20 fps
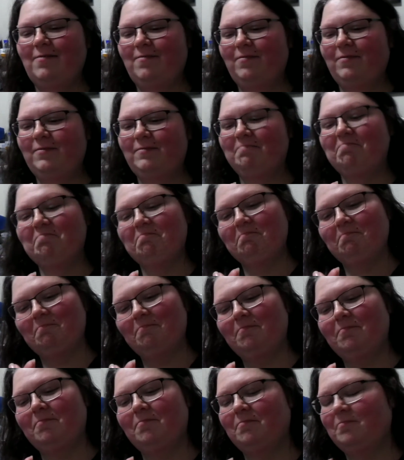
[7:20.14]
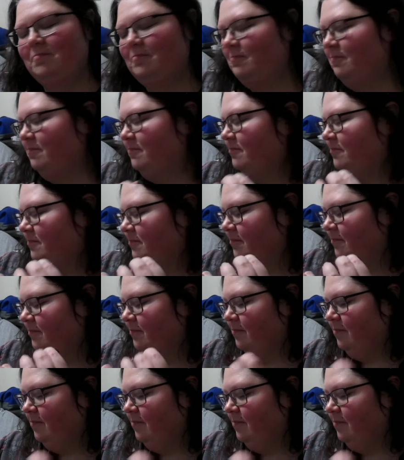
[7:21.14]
[no speech]